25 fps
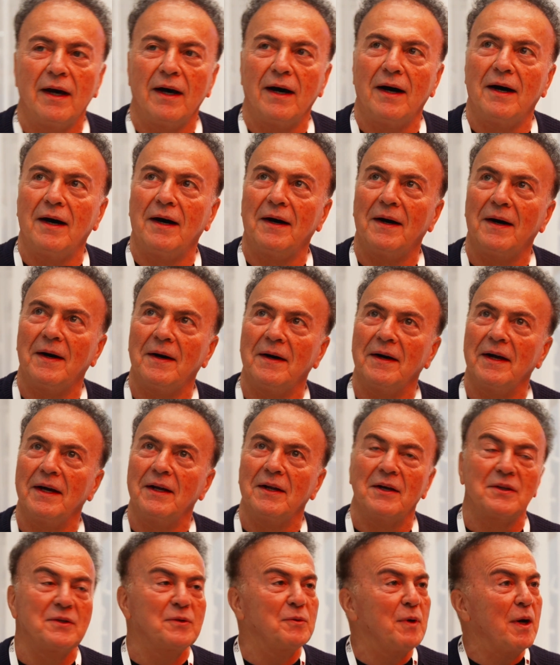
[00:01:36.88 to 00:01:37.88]

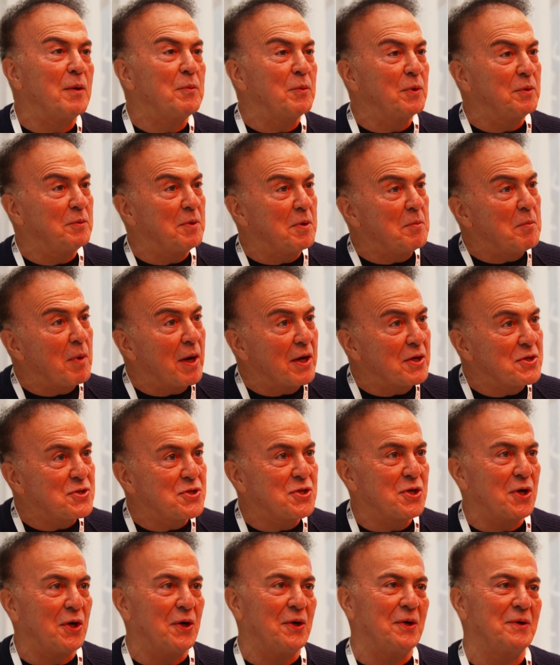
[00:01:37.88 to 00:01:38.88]
Another one would be
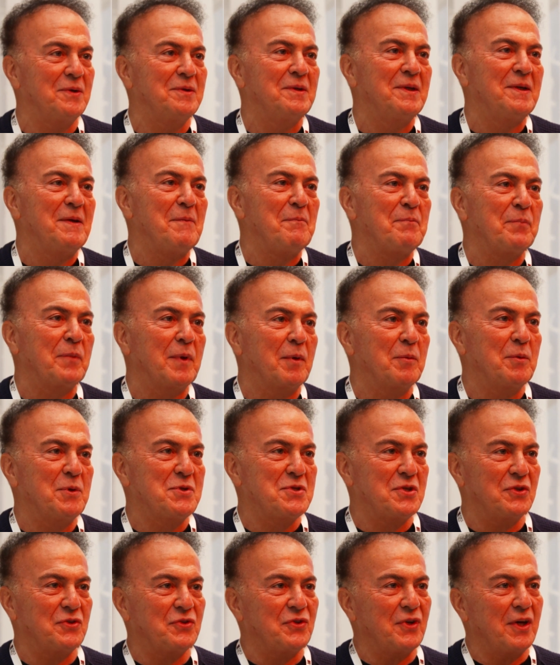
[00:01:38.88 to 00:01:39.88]
Mindshow,
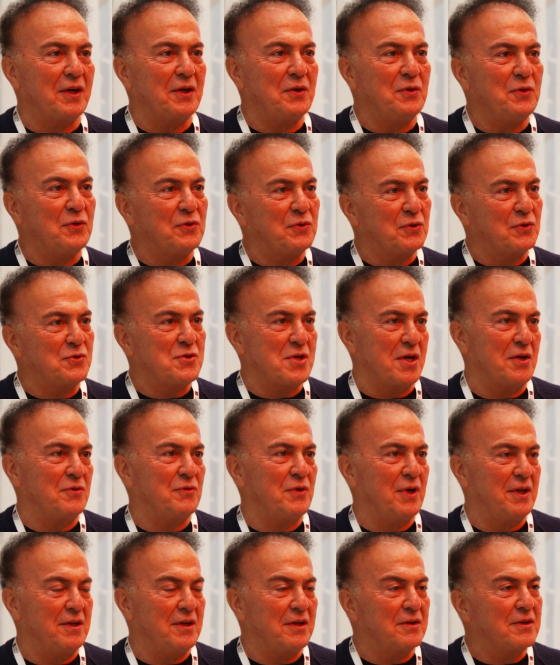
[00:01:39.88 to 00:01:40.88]
which is a
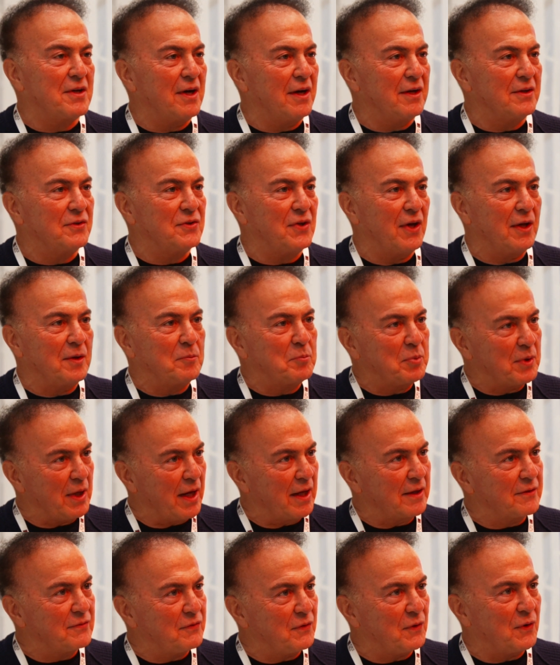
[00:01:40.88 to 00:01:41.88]
user-generated content
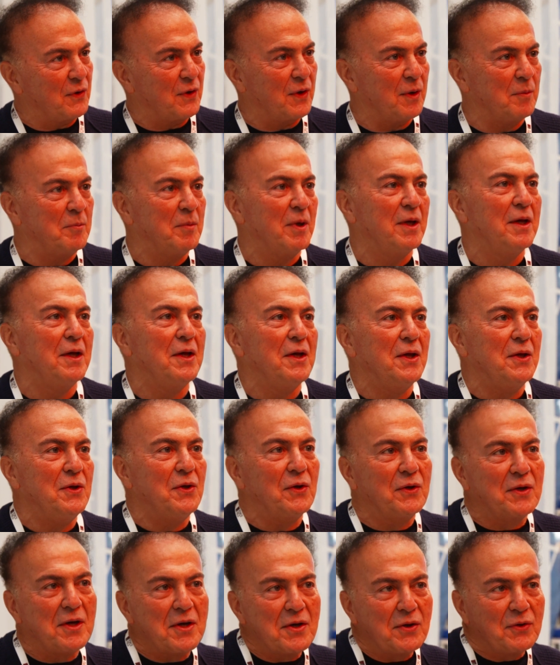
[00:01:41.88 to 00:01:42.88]
platform.
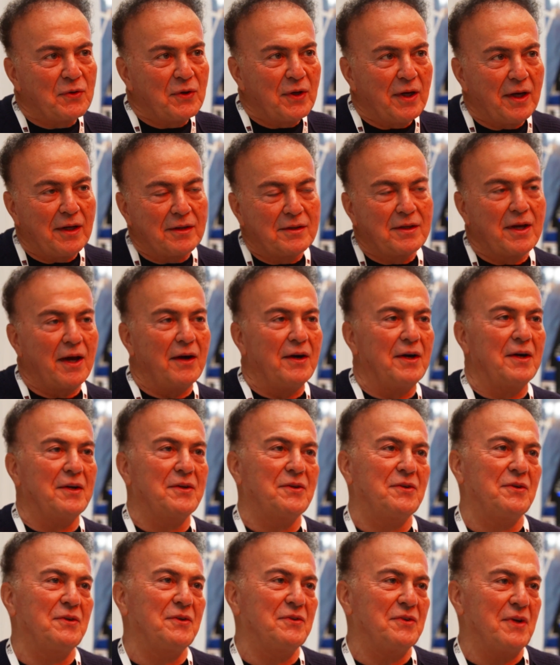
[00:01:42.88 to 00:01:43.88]
You can create
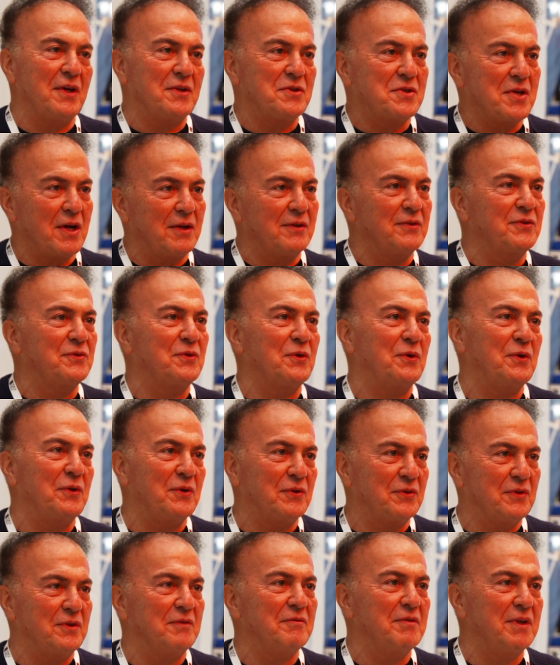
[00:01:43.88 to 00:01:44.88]
characters and tell
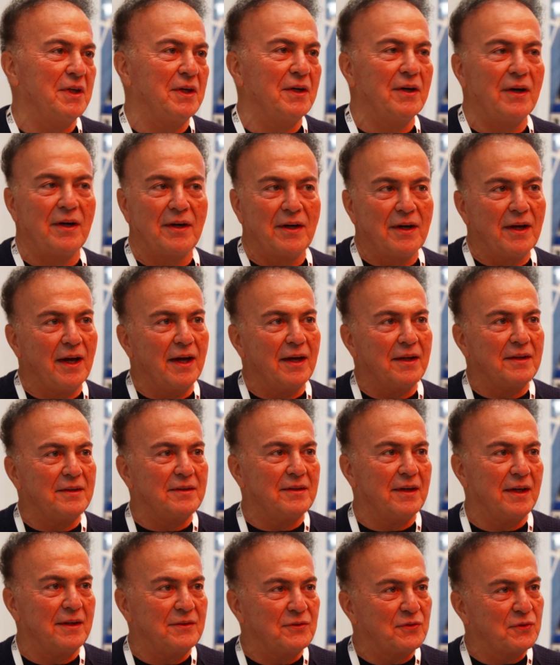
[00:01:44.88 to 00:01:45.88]
stories in VR,
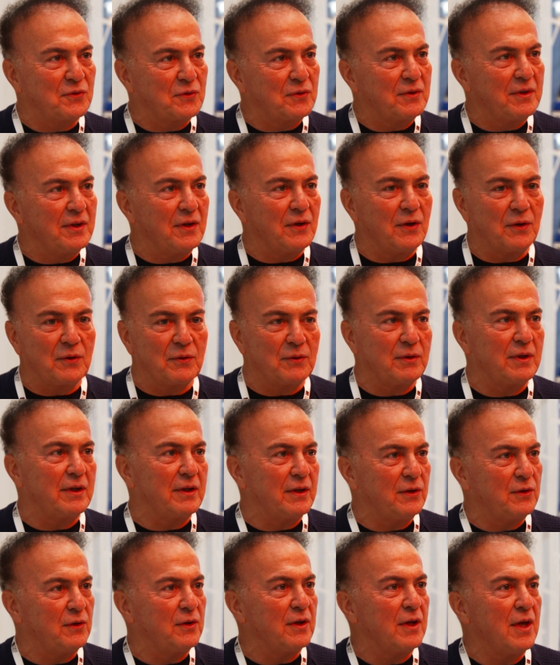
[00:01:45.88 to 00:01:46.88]
and
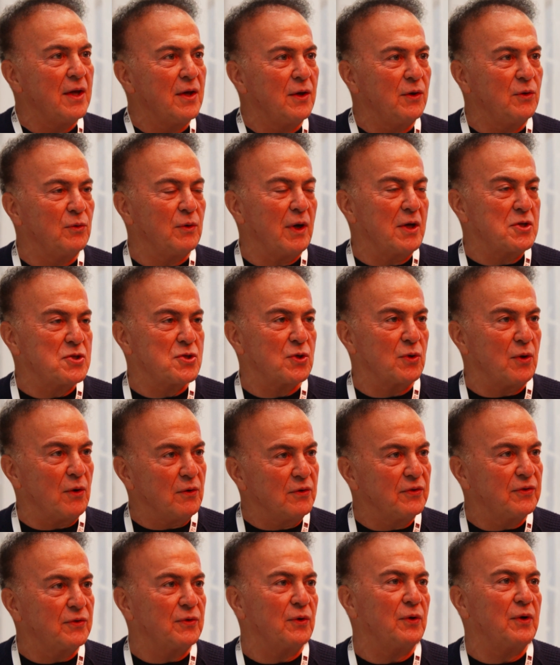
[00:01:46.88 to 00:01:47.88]
really you write your
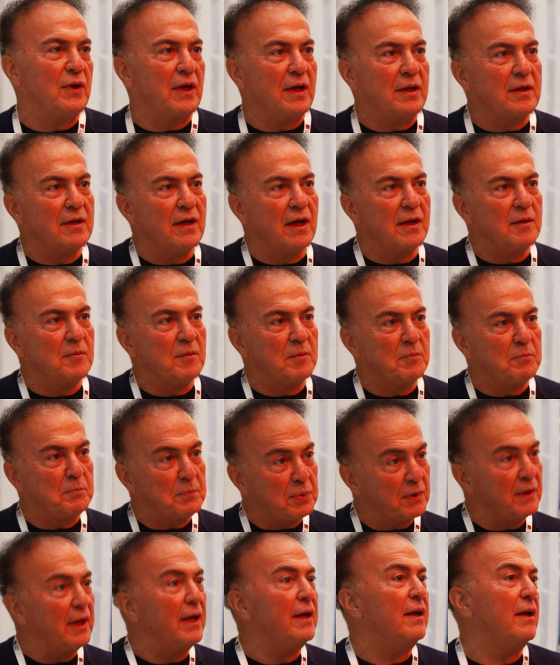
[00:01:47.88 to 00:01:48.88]
own story and
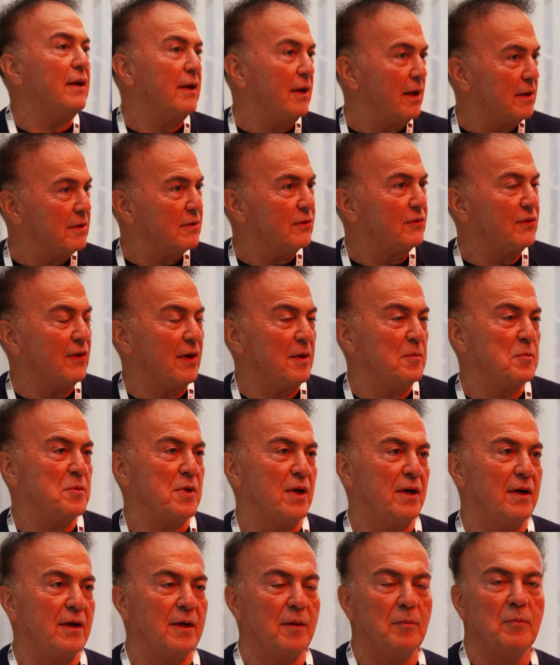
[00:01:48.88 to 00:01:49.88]
play in it at the same
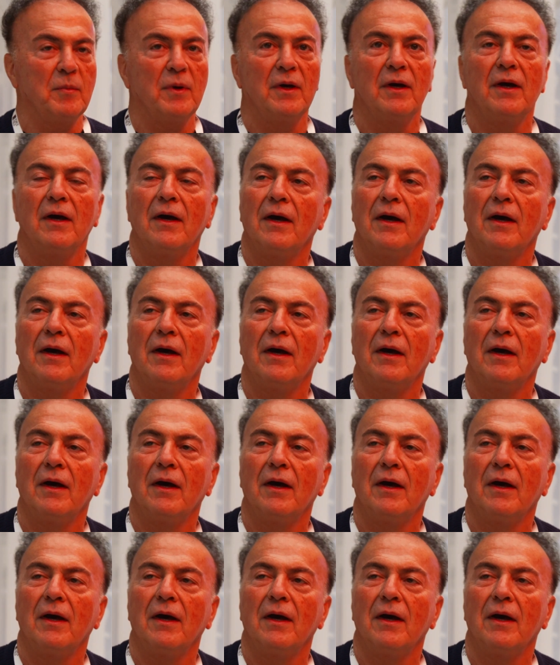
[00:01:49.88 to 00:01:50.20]
time.